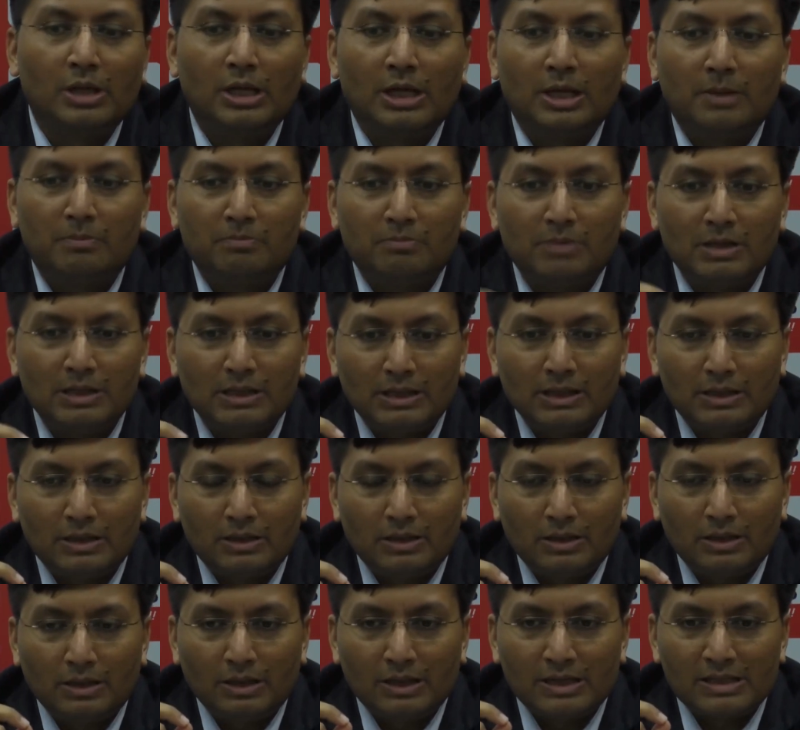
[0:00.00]
But
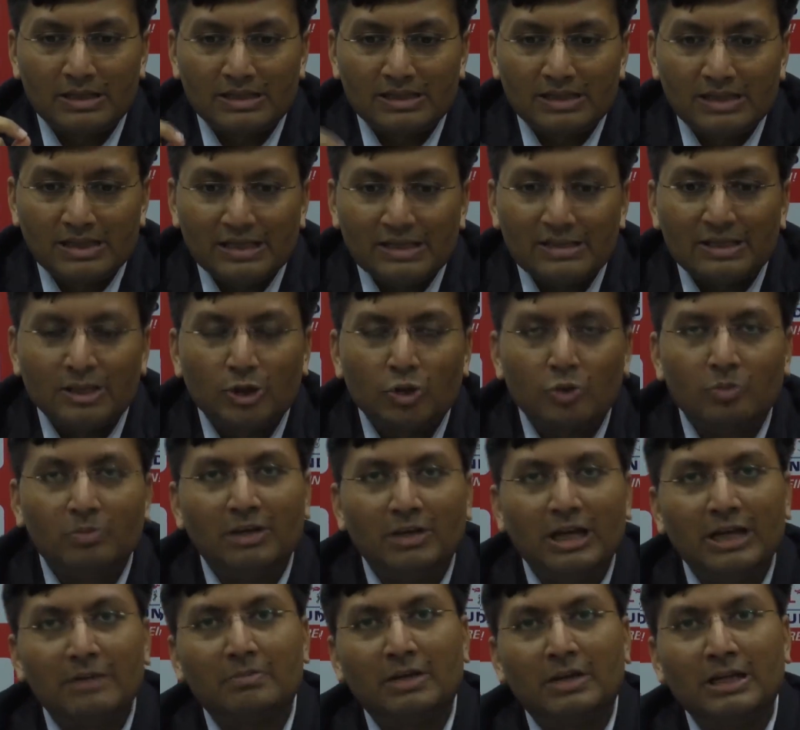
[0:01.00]
it's easy to
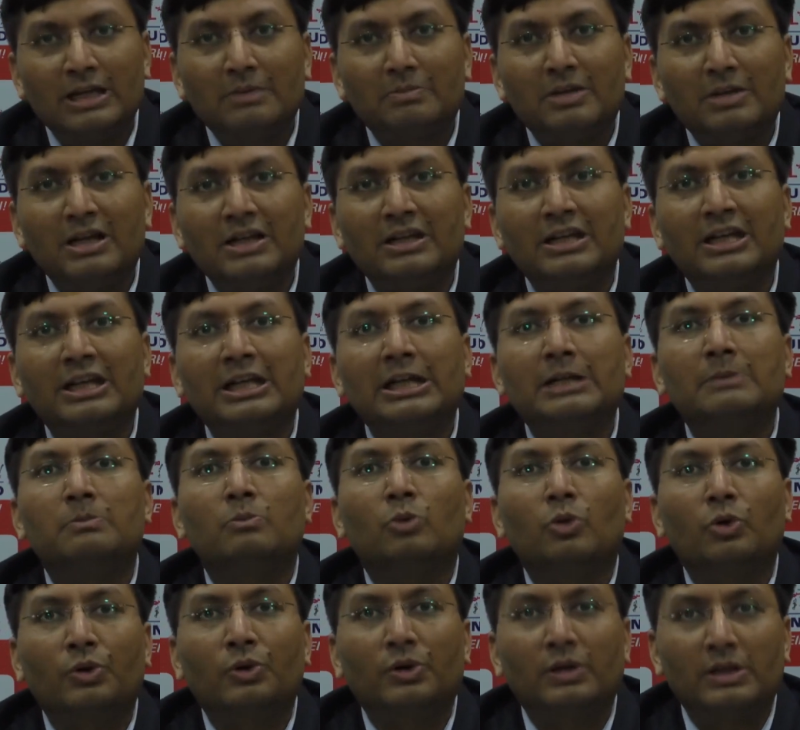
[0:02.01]
make money by taking
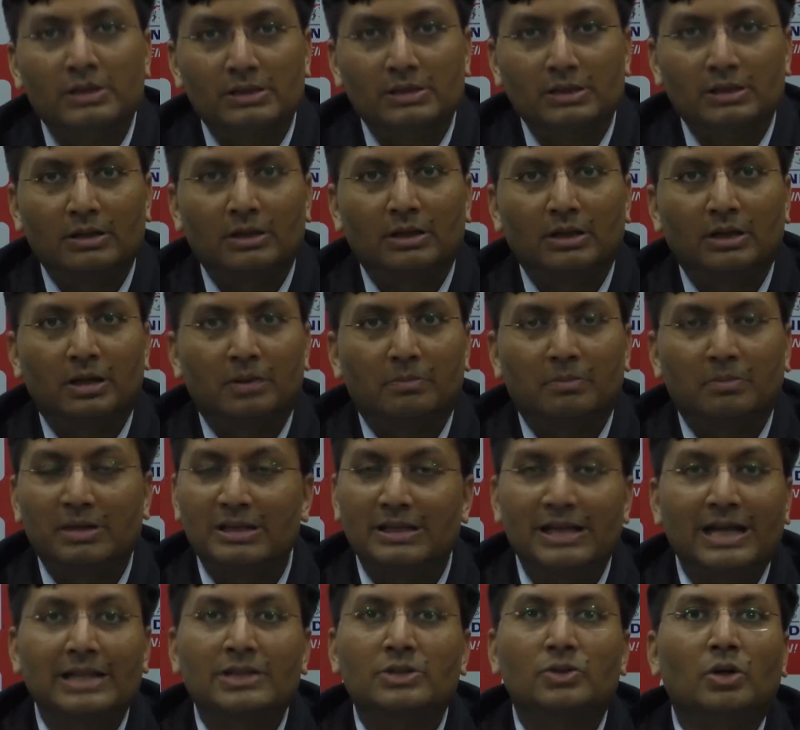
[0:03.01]
more risk, but
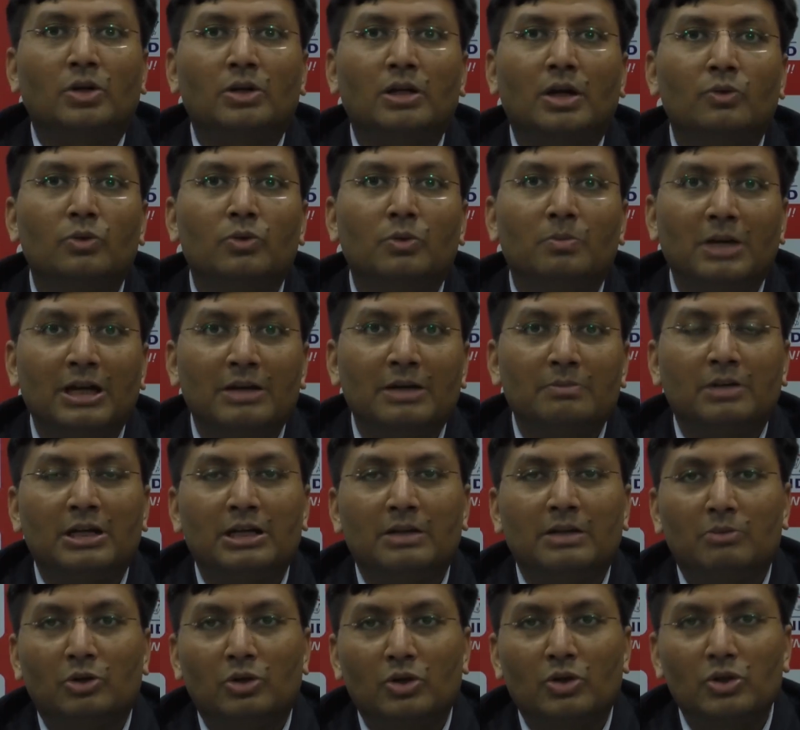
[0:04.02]
that's not how you make
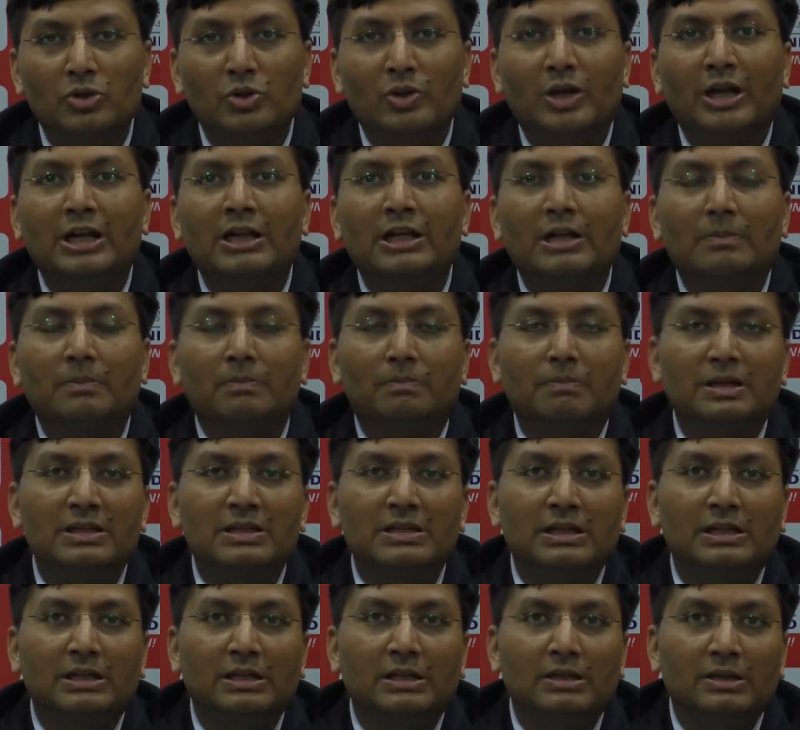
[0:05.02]
money, because you end up
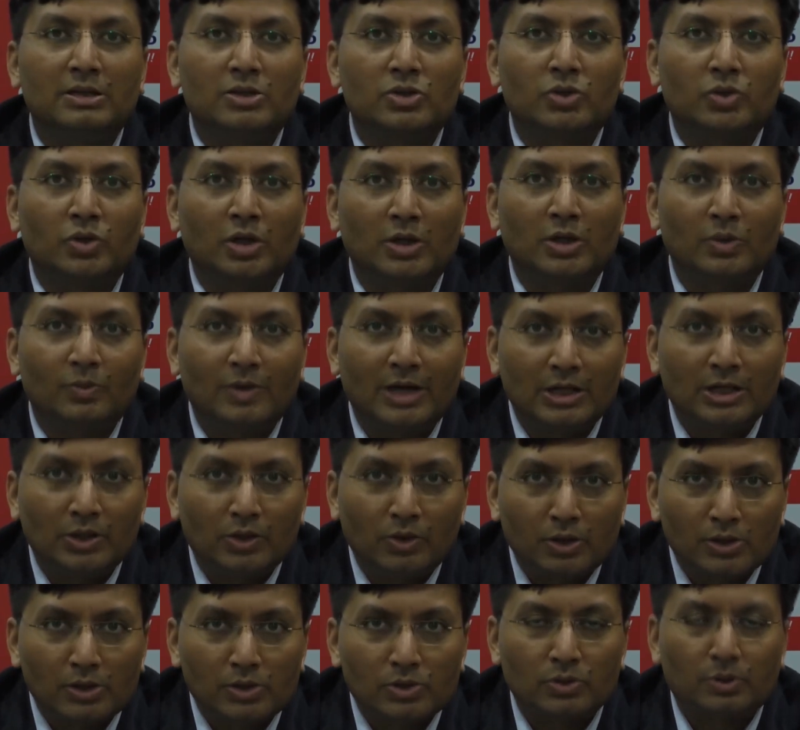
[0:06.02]
basically destroying value
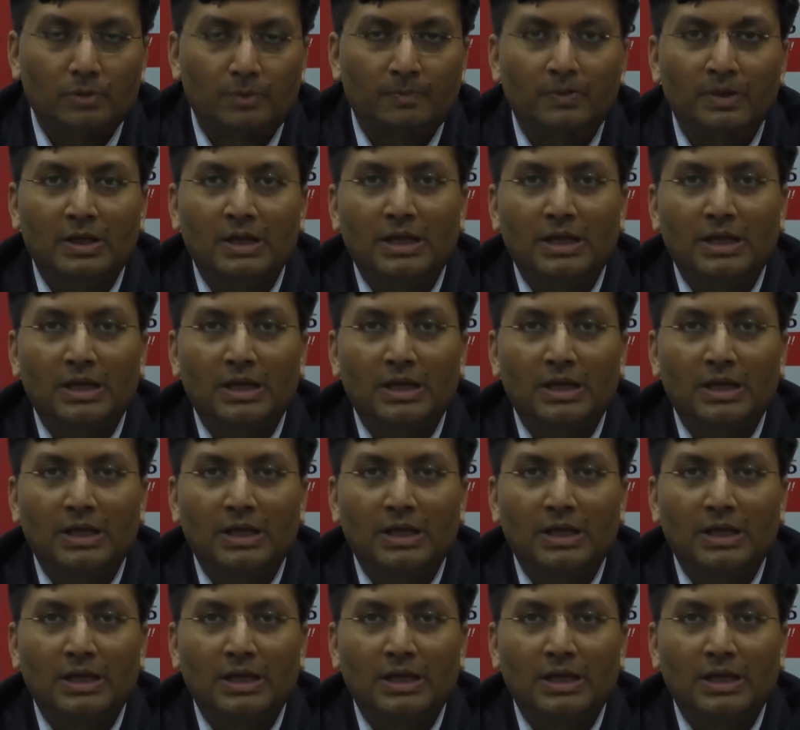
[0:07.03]
also.